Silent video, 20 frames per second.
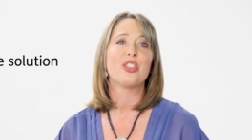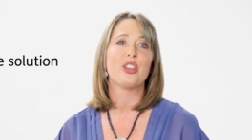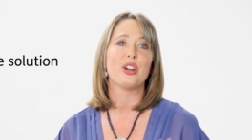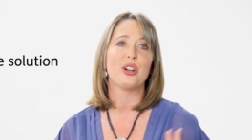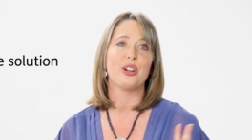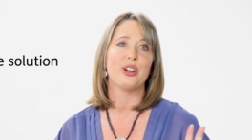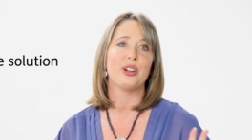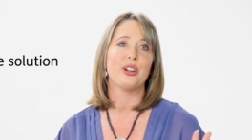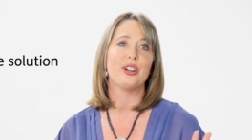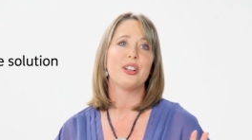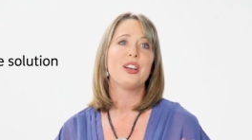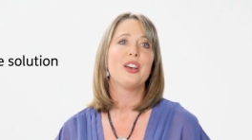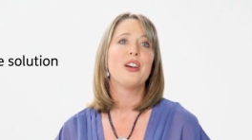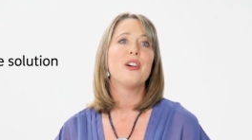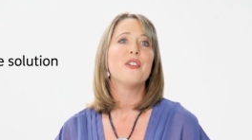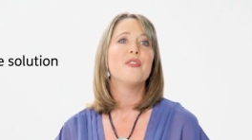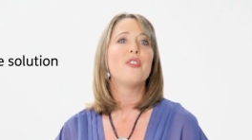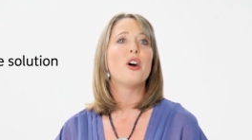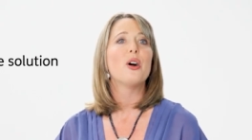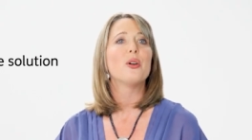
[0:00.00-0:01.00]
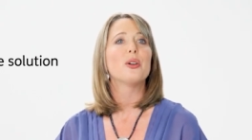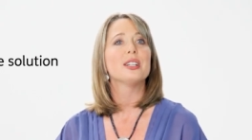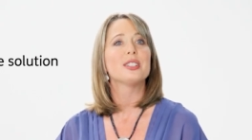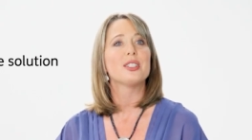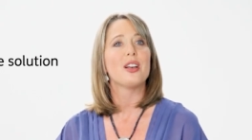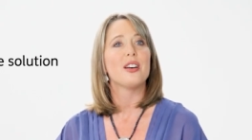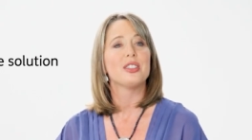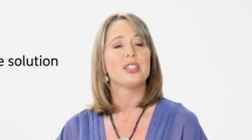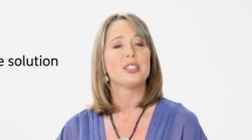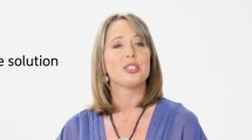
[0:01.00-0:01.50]
Third,
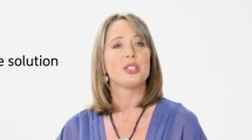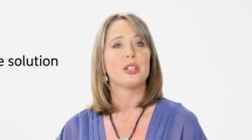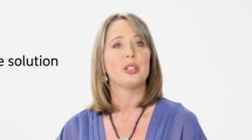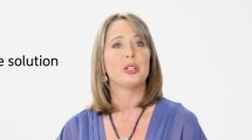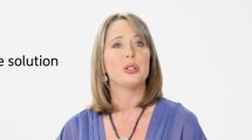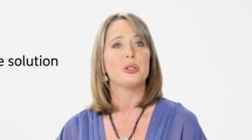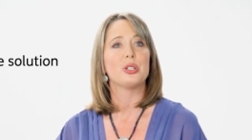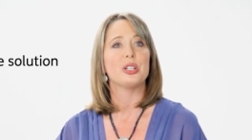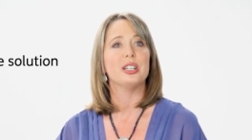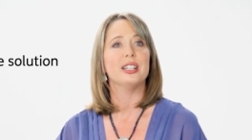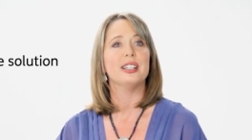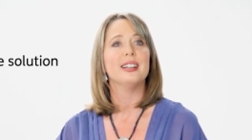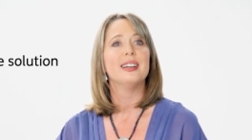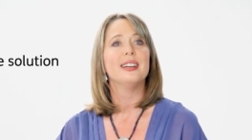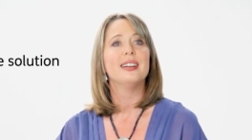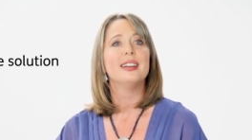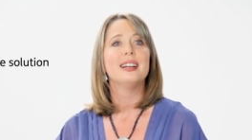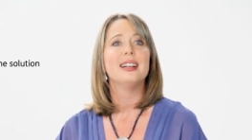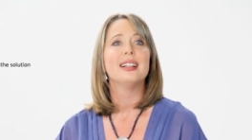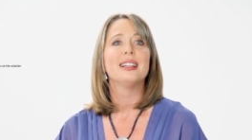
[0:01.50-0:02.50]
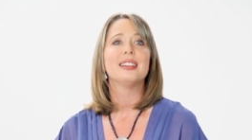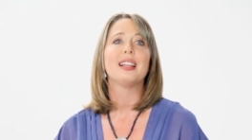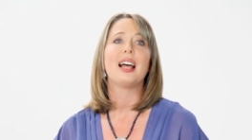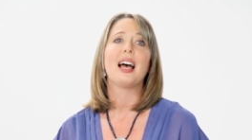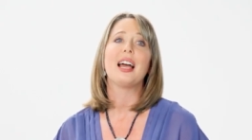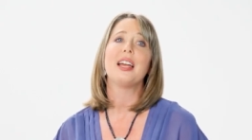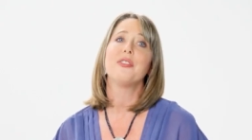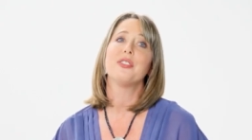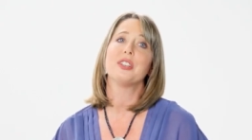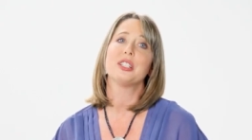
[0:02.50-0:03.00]
focus on the solution.
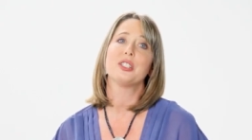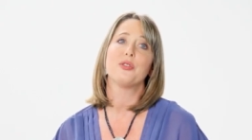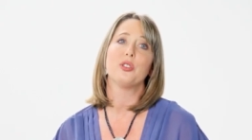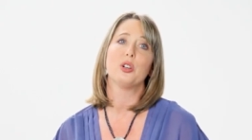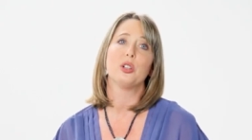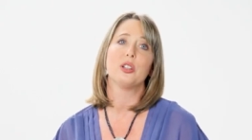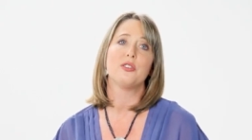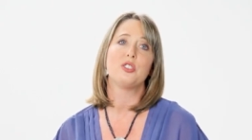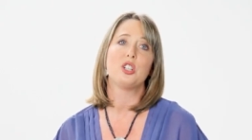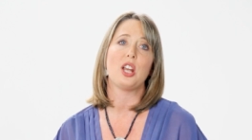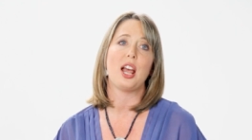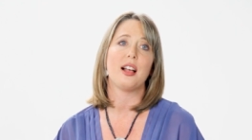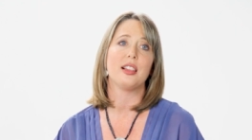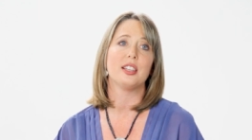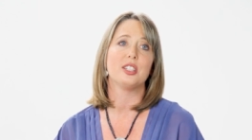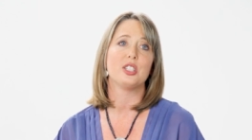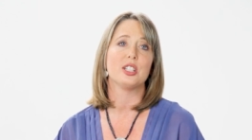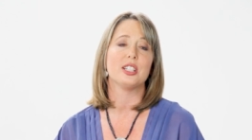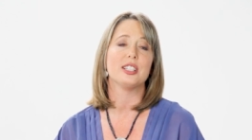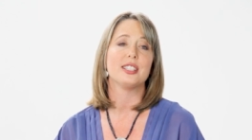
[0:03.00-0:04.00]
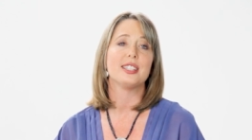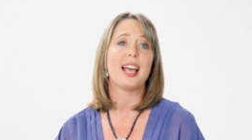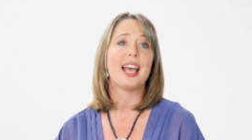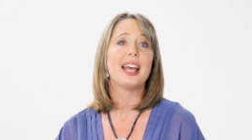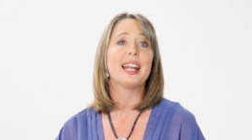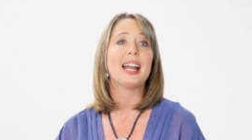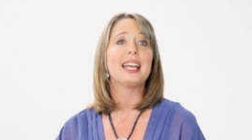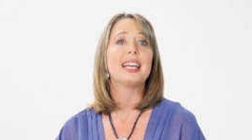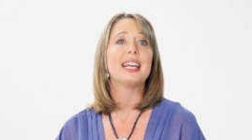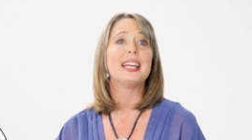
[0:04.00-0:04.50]
Life is full of challenges,
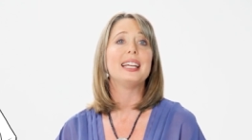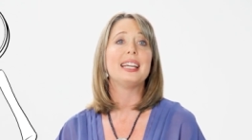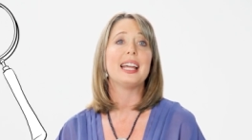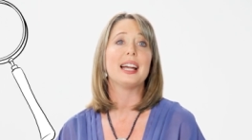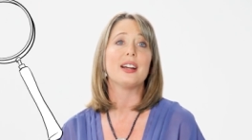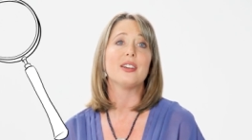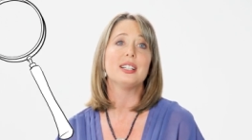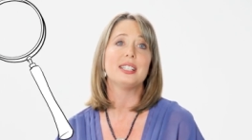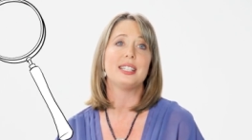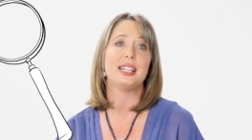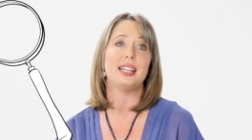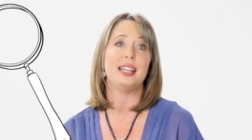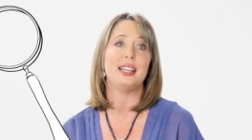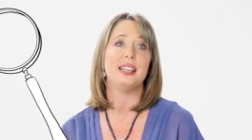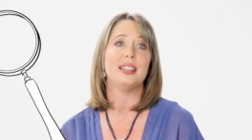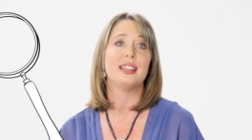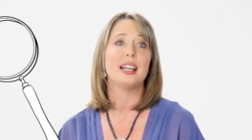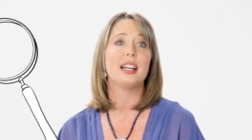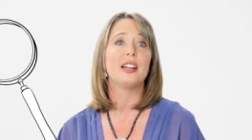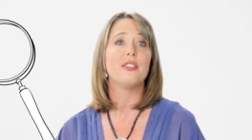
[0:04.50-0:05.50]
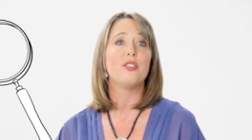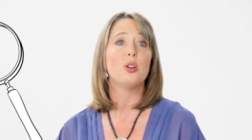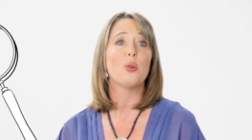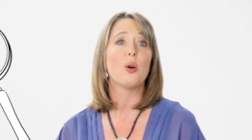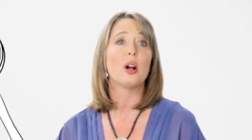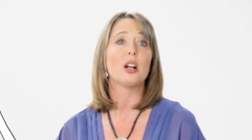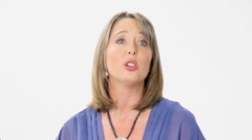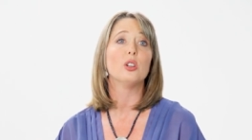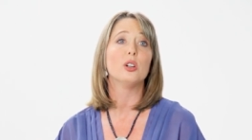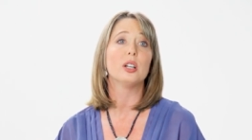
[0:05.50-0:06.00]
and I can guarantee that if
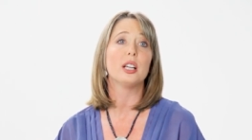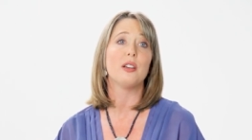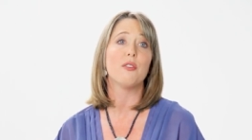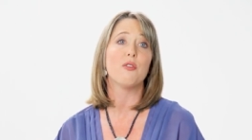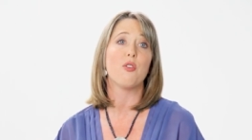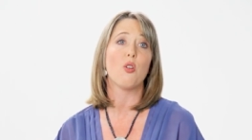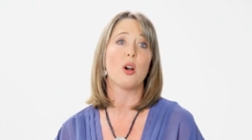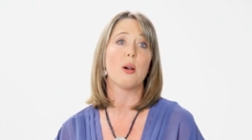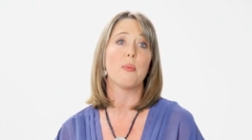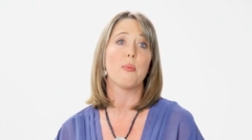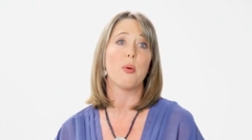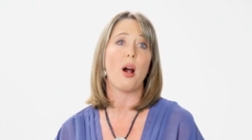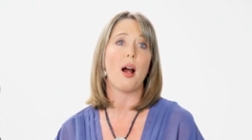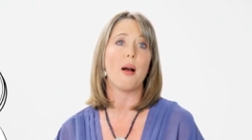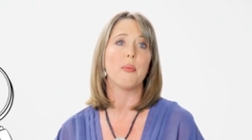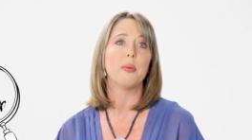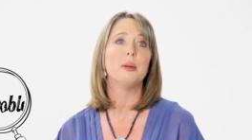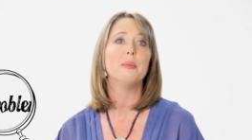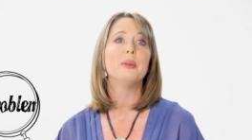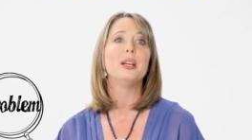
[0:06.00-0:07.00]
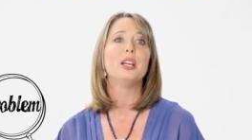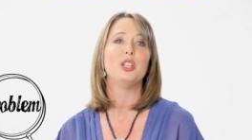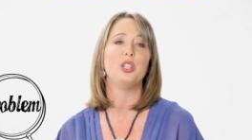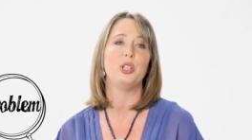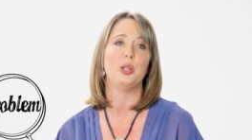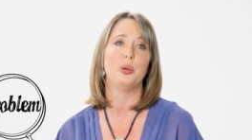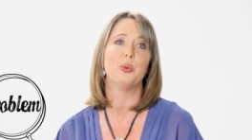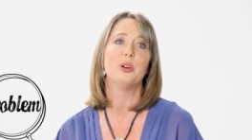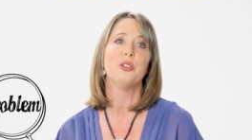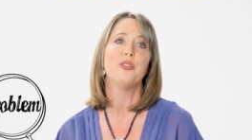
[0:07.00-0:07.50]
you are looking for a problem,
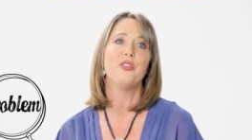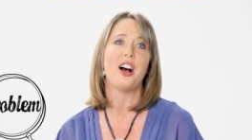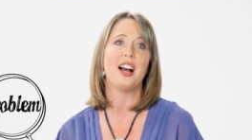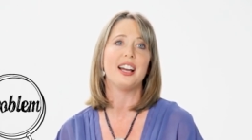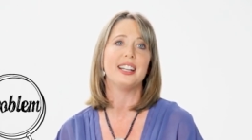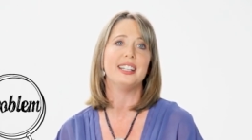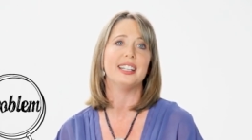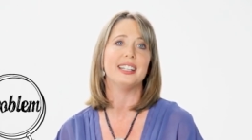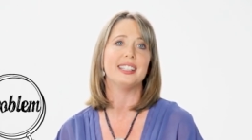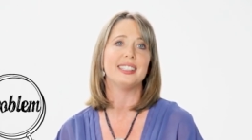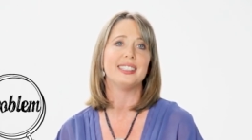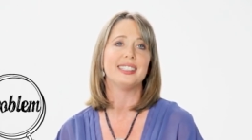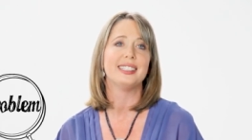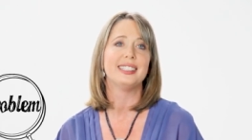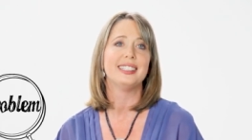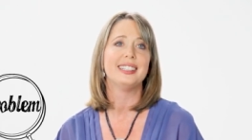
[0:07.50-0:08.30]
you will find it.